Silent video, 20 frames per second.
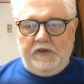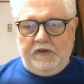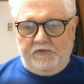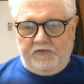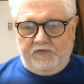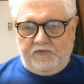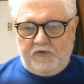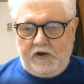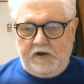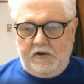
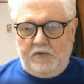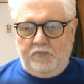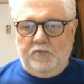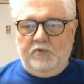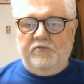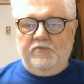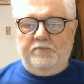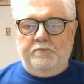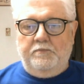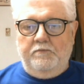Illustrated
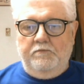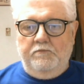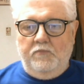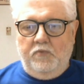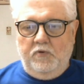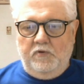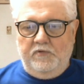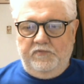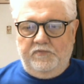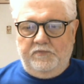was
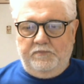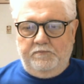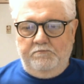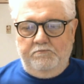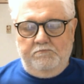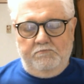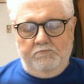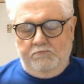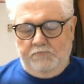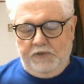
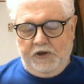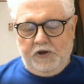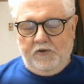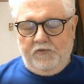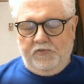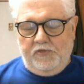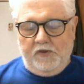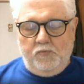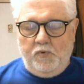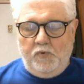
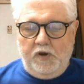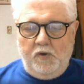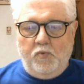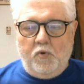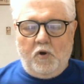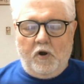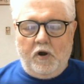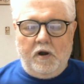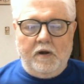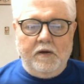bigger than we
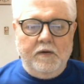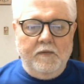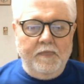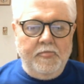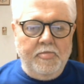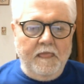were.